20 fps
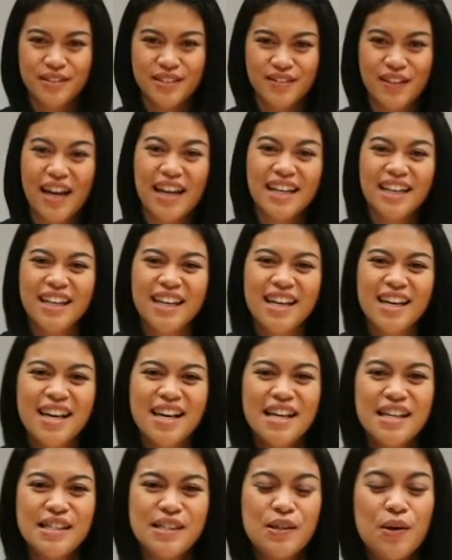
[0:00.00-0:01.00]
right?
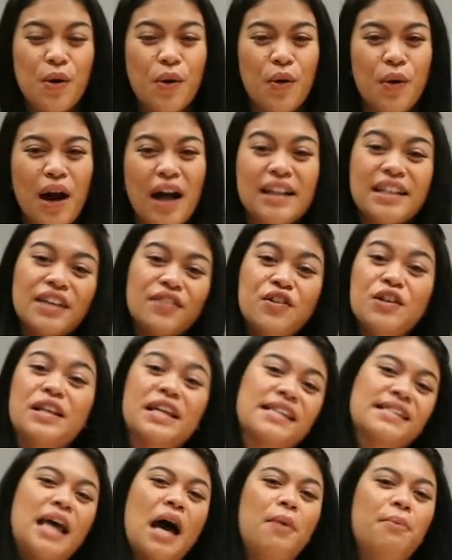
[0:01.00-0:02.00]
So I'll give you an
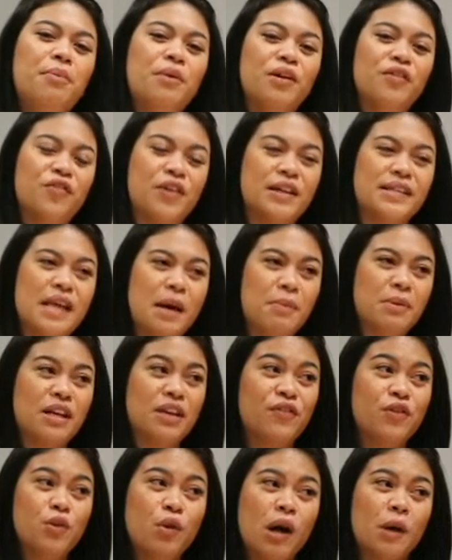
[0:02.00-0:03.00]
example. For example,
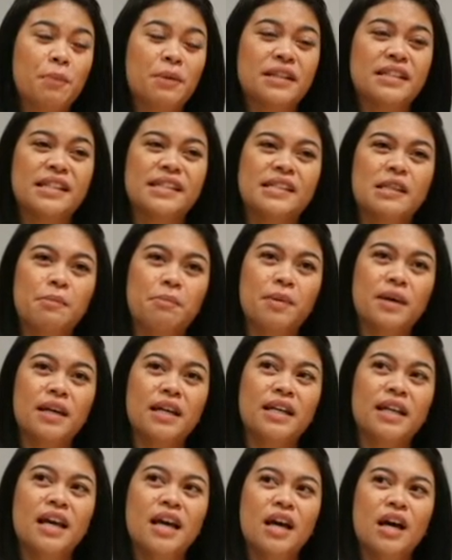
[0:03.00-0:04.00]
if you are a
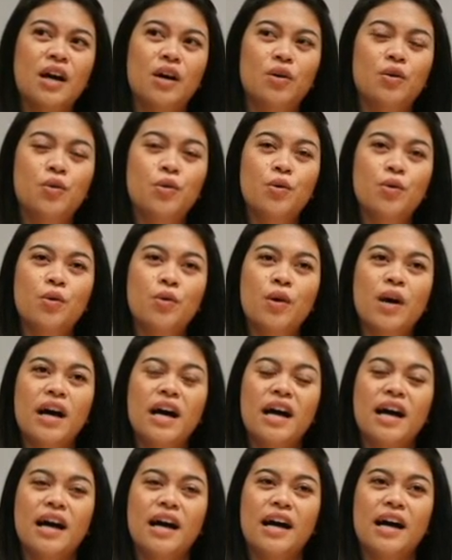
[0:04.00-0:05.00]
participant who
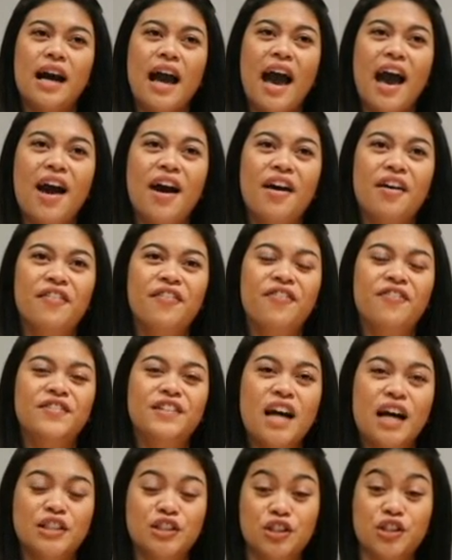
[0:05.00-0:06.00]
have
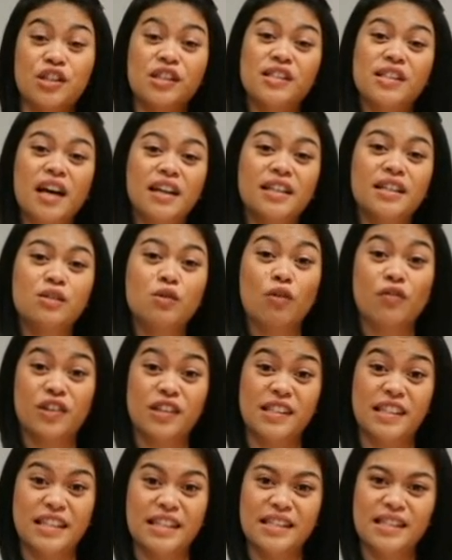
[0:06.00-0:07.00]
done your studies
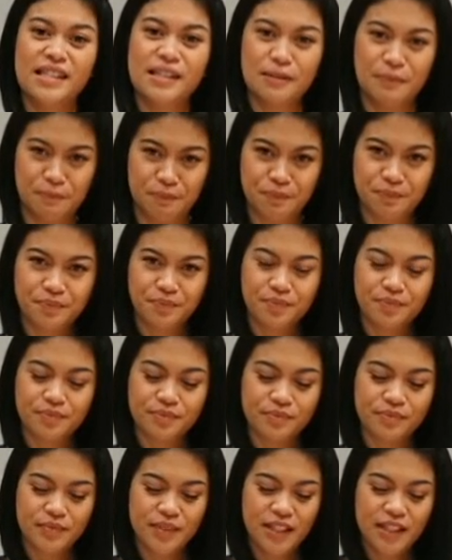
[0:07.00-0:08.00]
overseas,
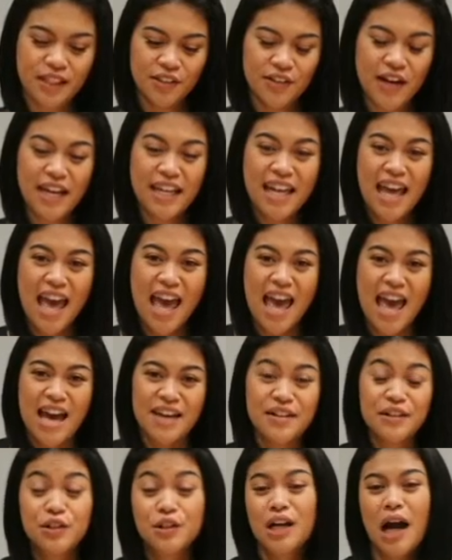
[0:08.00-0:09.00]
right?
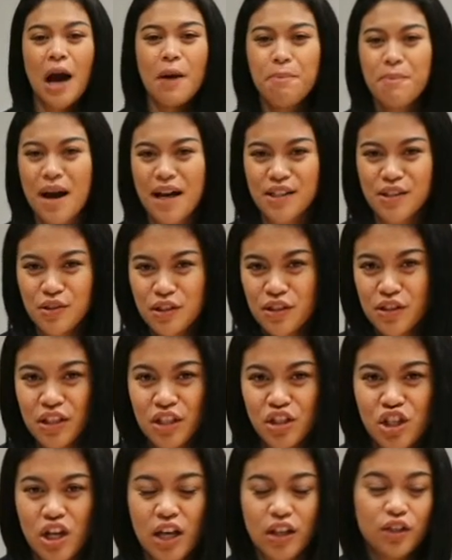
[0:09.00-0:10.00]
And then you come back to
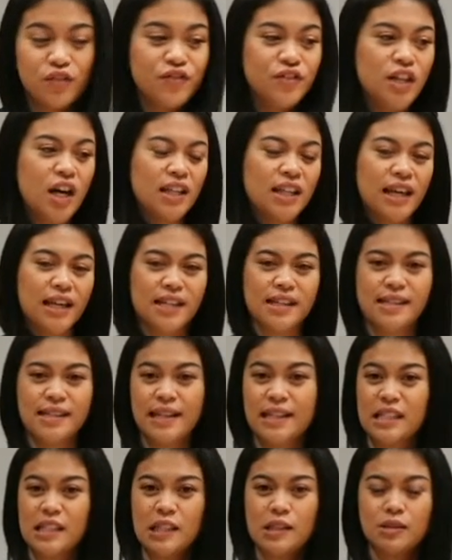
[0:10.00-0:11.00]
Indonesia, you've done like a
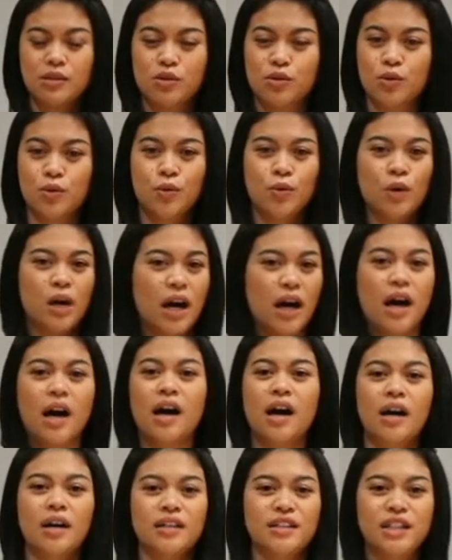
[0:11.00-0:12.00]

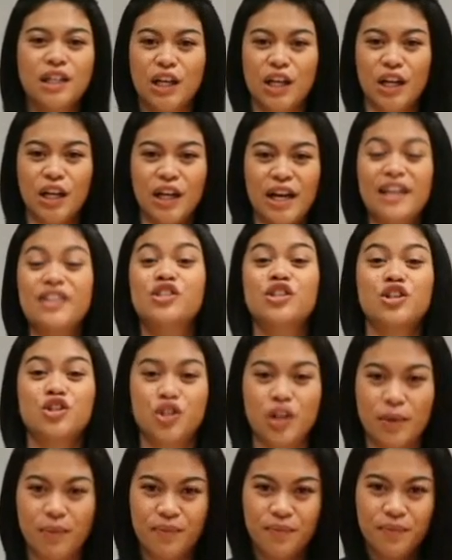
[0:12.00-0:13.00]
6-year internship,